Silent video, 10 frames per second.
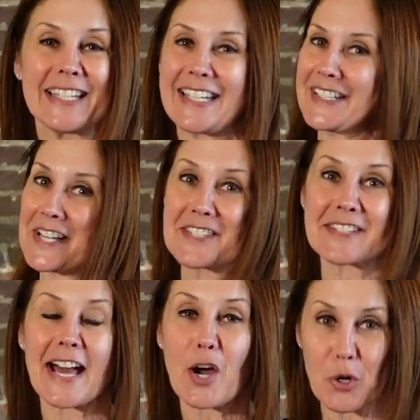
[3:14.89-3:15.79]
It does
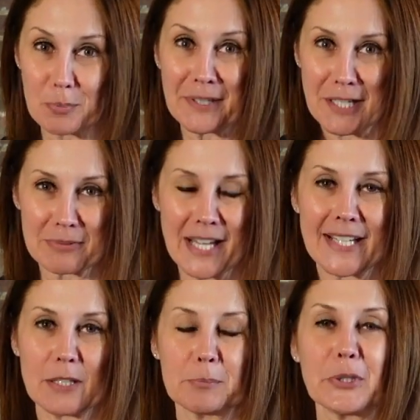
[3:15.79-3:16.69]
not open up
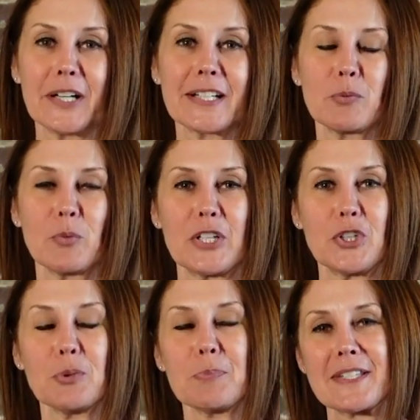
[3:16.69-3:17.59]
like a book. When
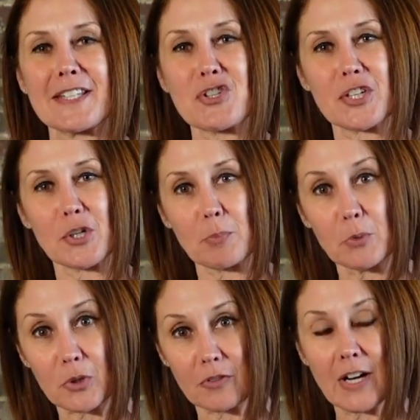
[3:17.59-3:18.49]
you position or
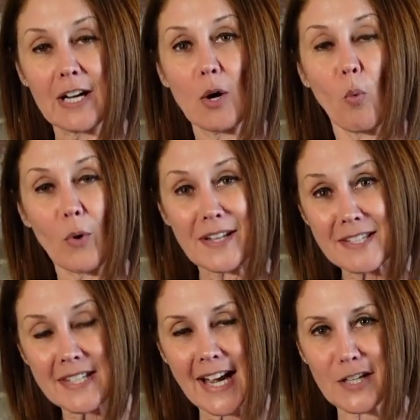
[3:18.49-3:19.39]
move one
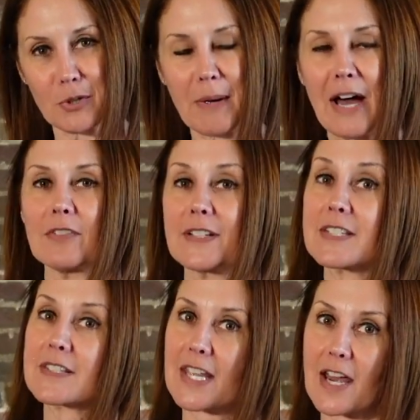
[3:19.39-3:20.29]
side of your
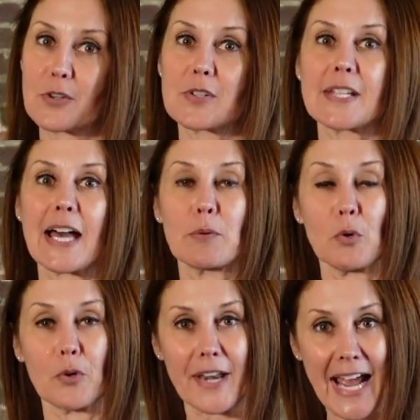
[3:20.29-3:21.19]
pelvis, the other side
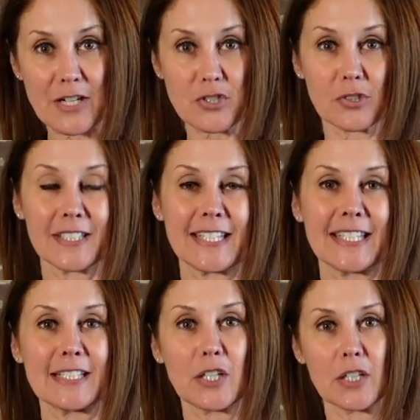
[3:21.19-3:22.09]
will naturally,
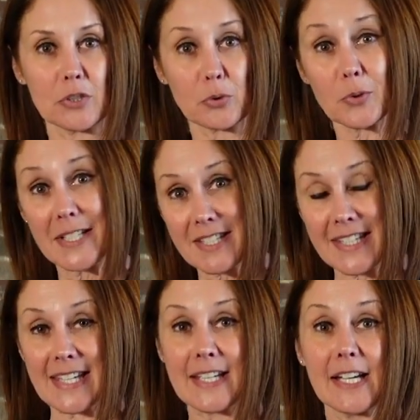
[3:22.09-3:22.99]
in
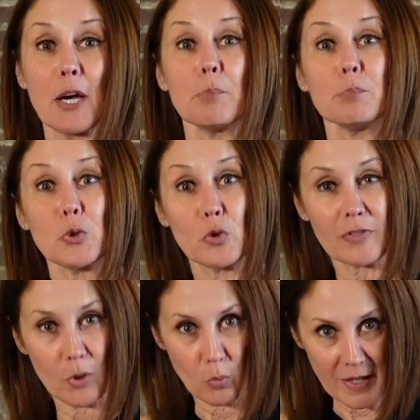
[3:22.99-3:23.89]
congruency,
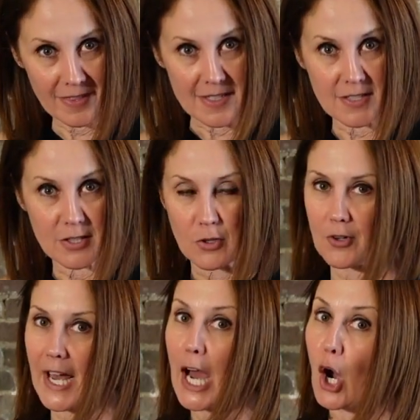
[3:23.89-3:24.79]
move with it. So you're
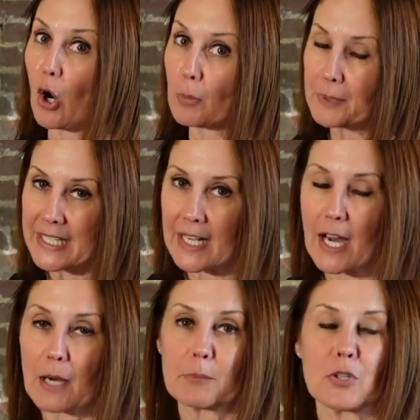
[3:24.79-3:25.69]
not opening
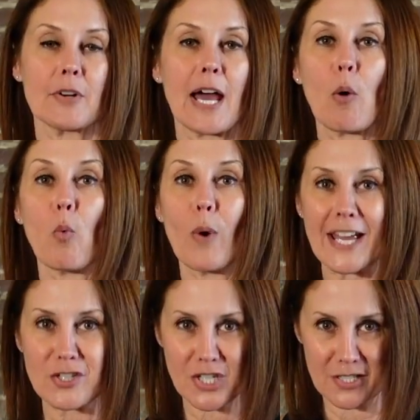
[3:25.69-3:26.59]
up, you're not
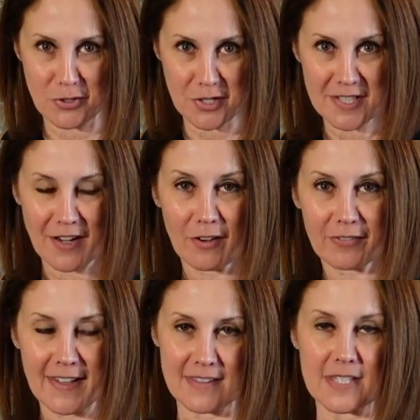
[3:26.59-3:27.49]
wedging
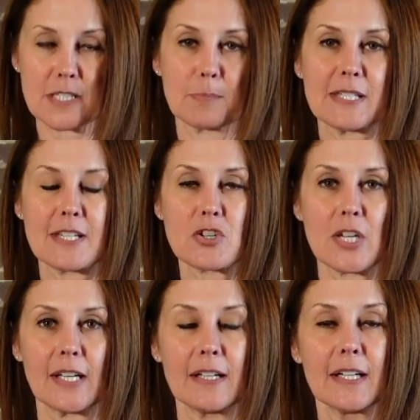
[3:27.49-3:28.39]
yourself in this position.